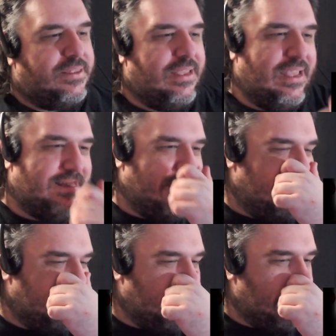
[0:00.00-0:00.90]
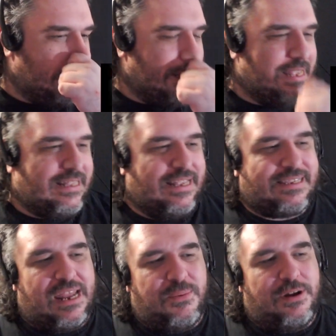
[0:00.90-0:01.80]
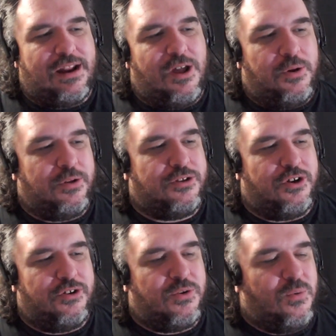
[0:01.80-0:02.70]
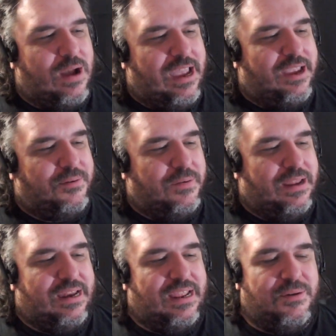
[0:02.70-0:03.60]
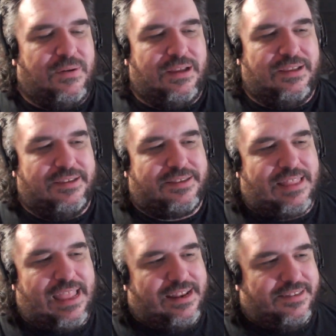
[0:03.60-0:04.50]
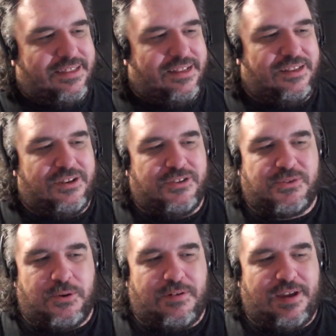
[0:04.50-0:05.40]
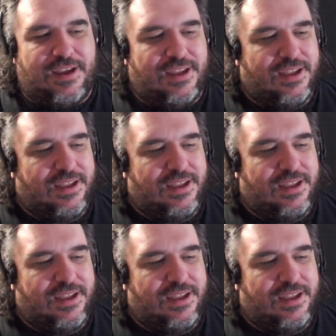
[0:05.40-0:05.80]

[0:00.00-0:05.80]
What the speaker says: It's kind of weird that Odo turned away when he was like listening to the story.